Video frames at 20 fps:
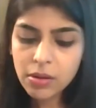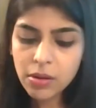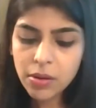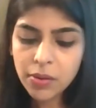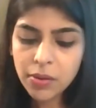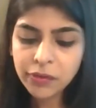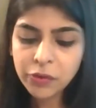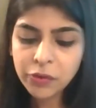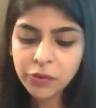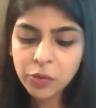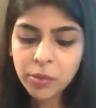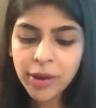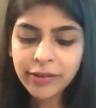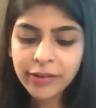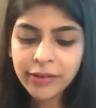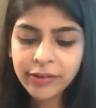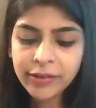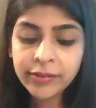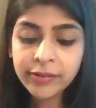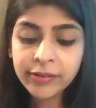
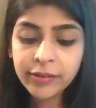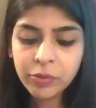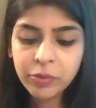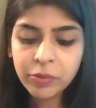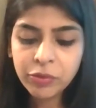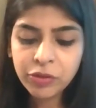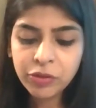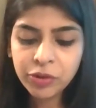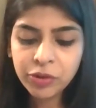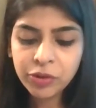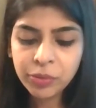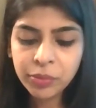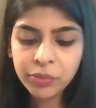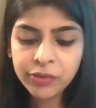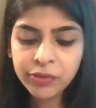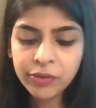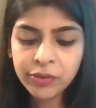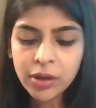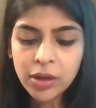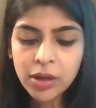somatic
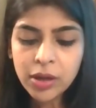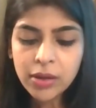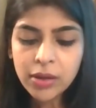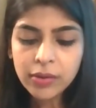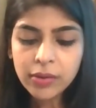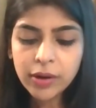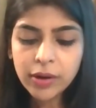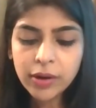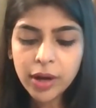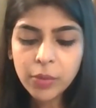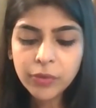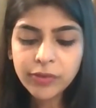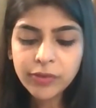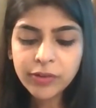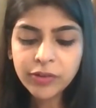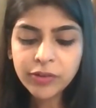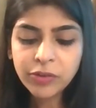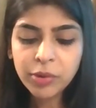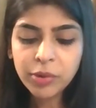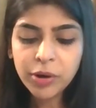symptoms that I was
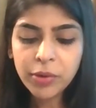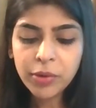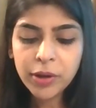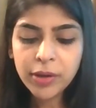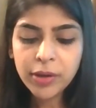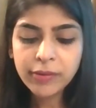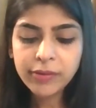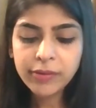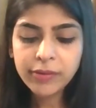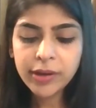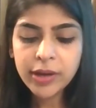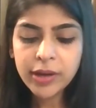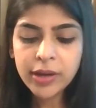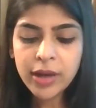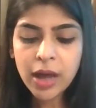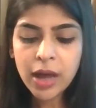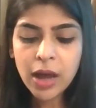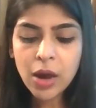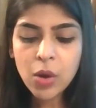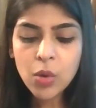experiencing, and
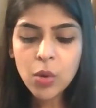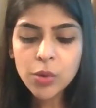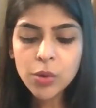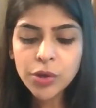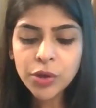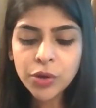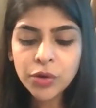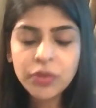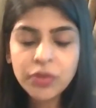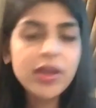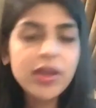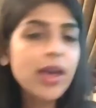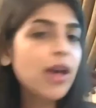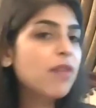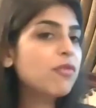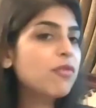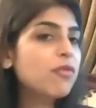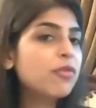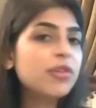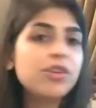now, they
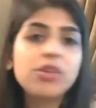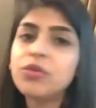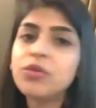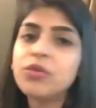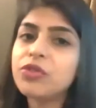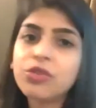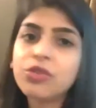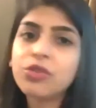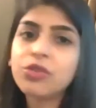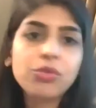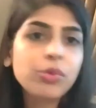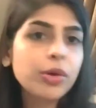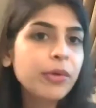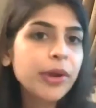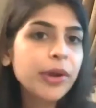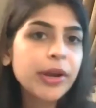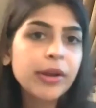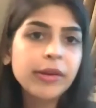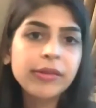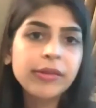have reduced to a
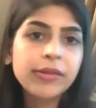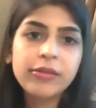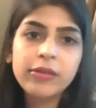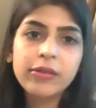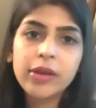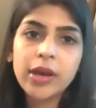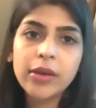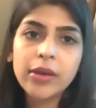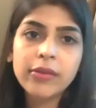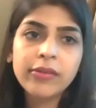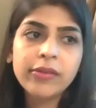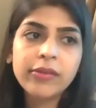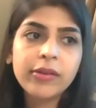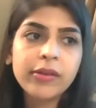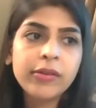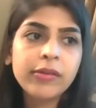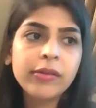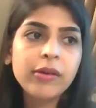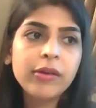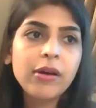great extent,
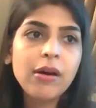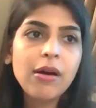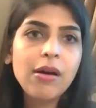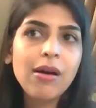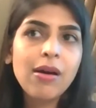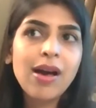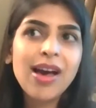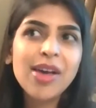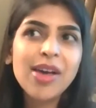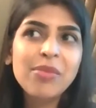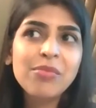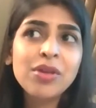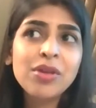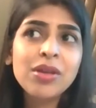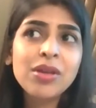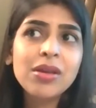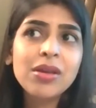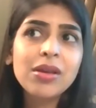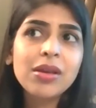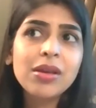and I'm
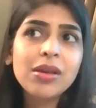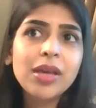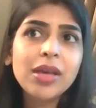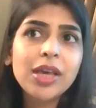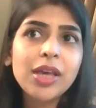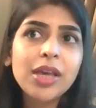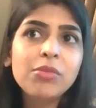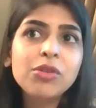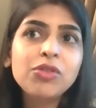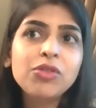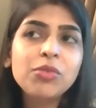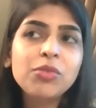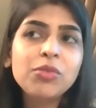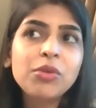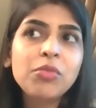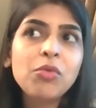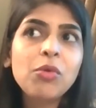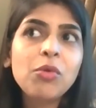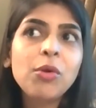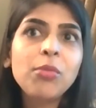able to be
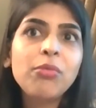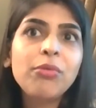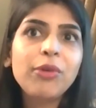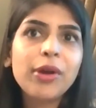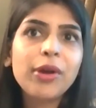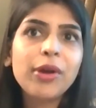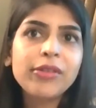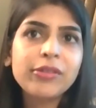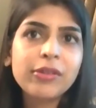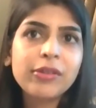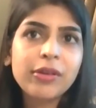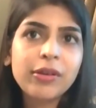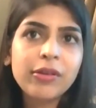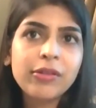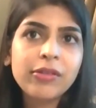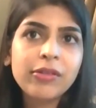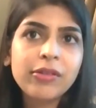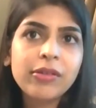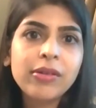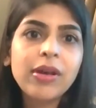more present.
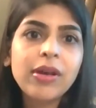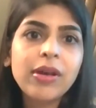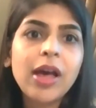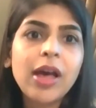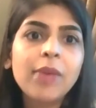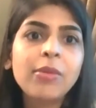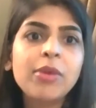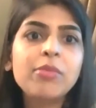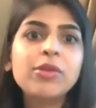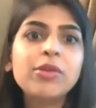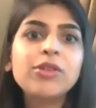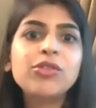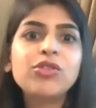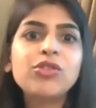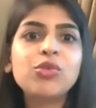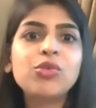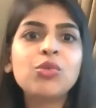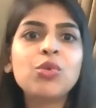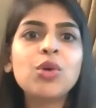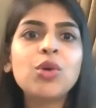I'm able
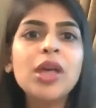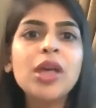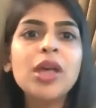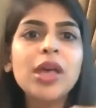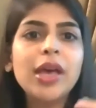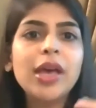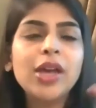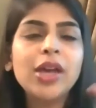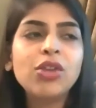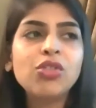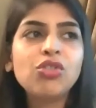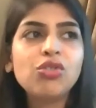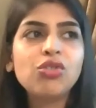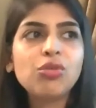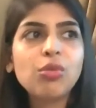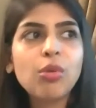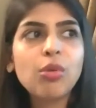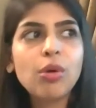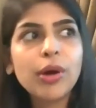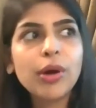to
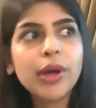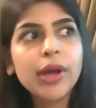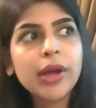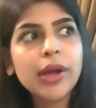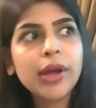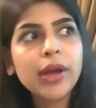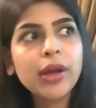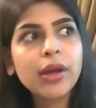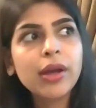enjoy,